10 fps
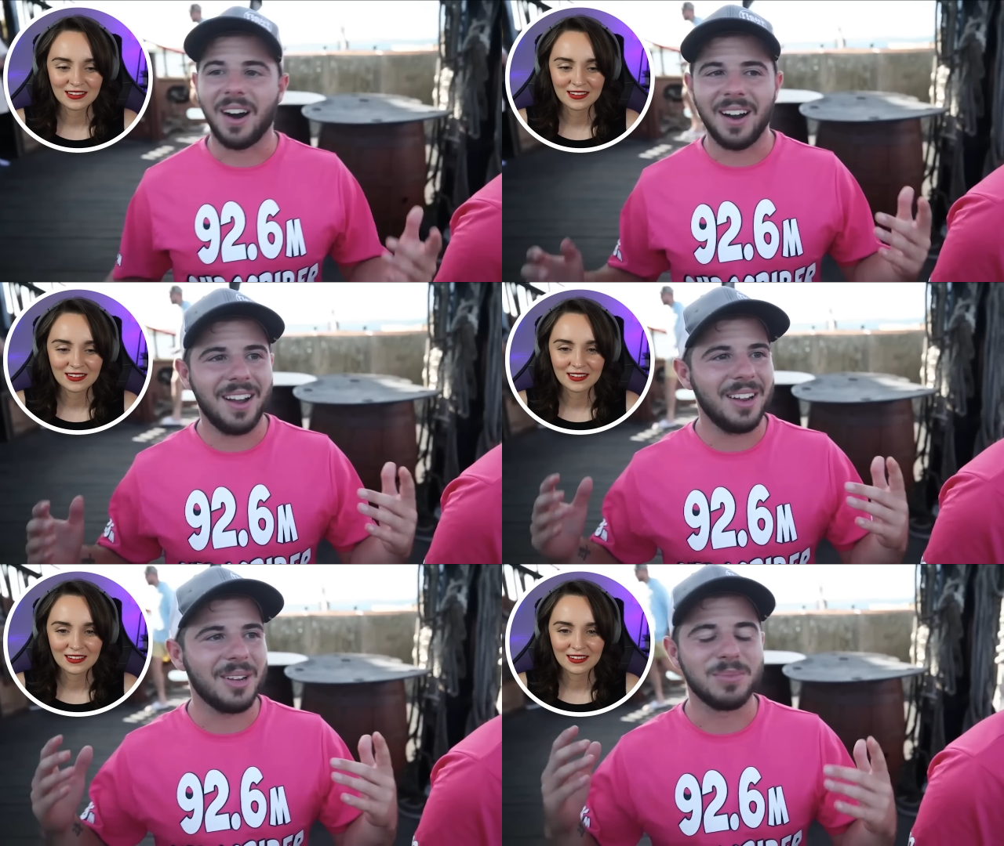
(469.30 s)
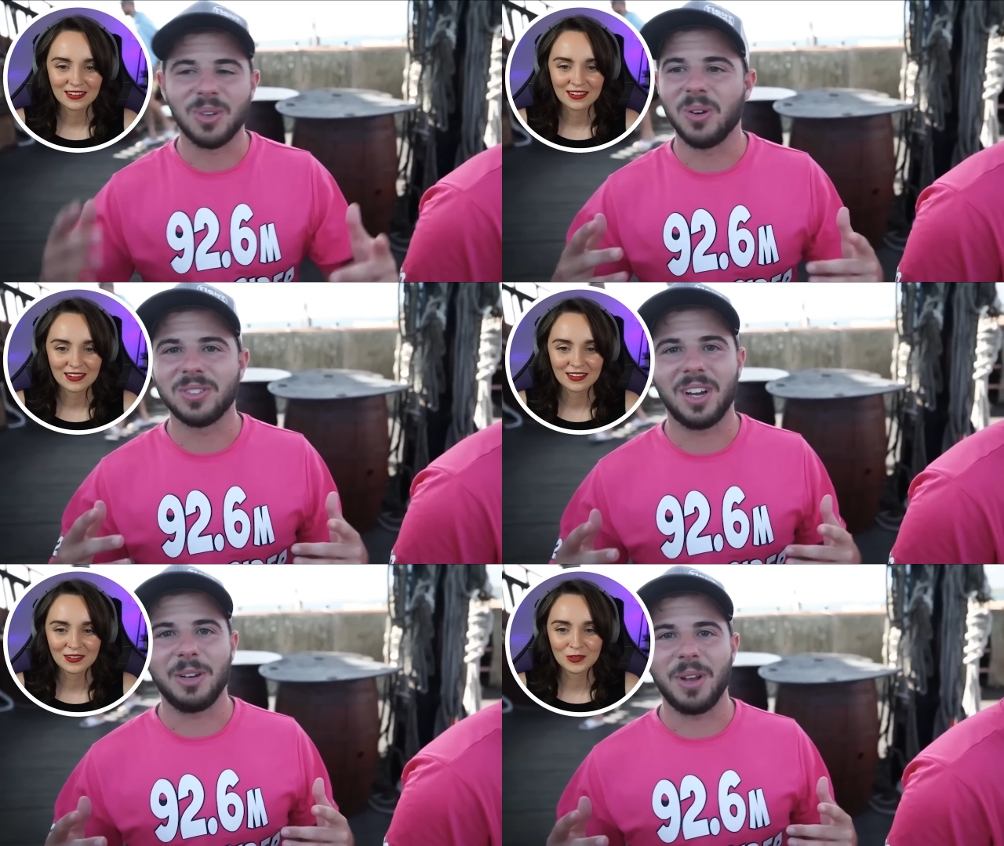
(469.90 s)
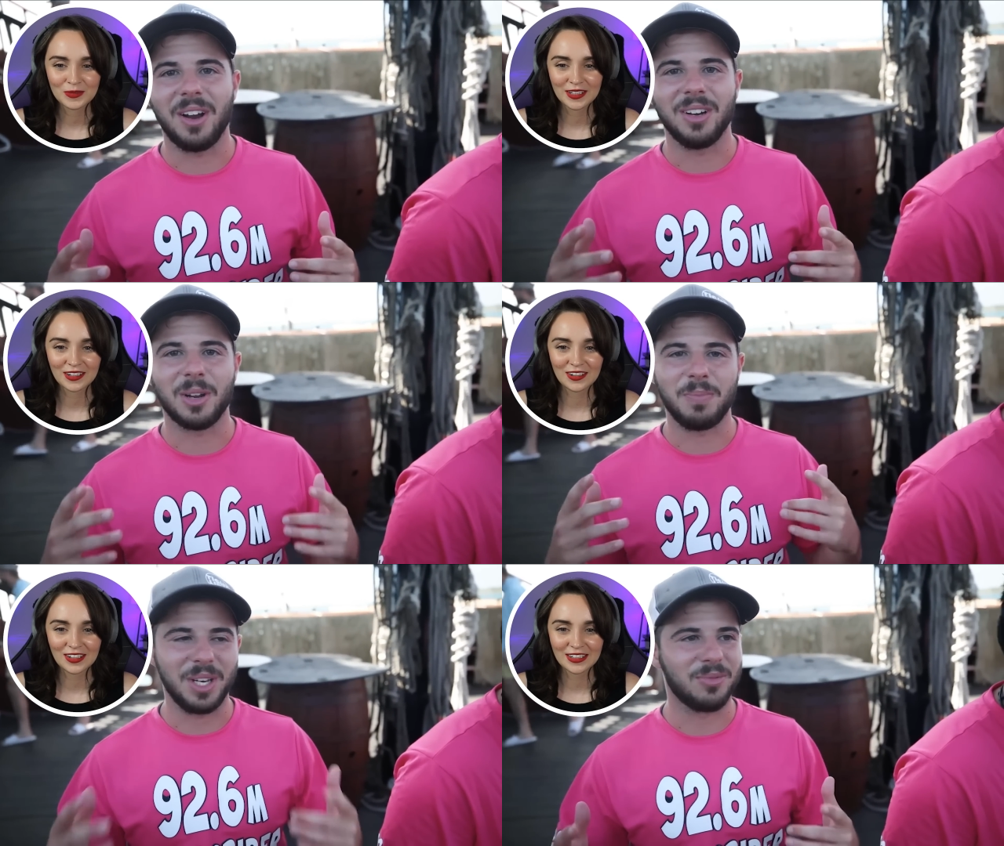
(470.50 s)
Speaker 1: I am so excited to be out
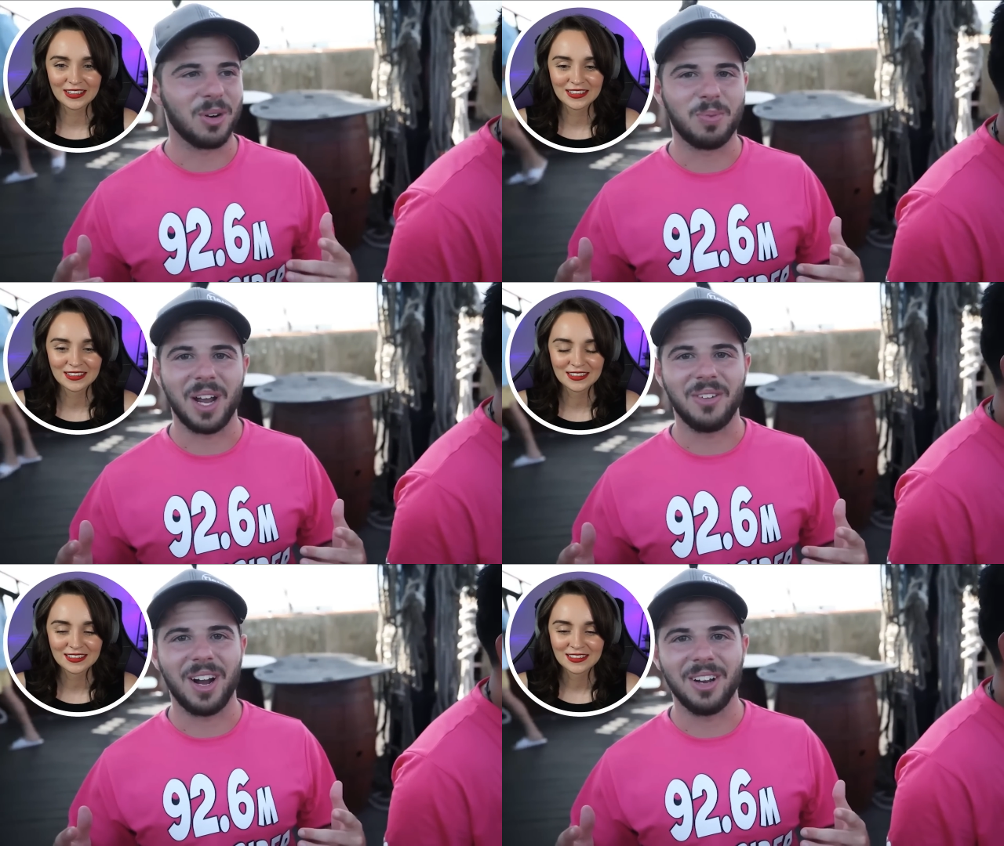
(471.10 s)
here oh for Private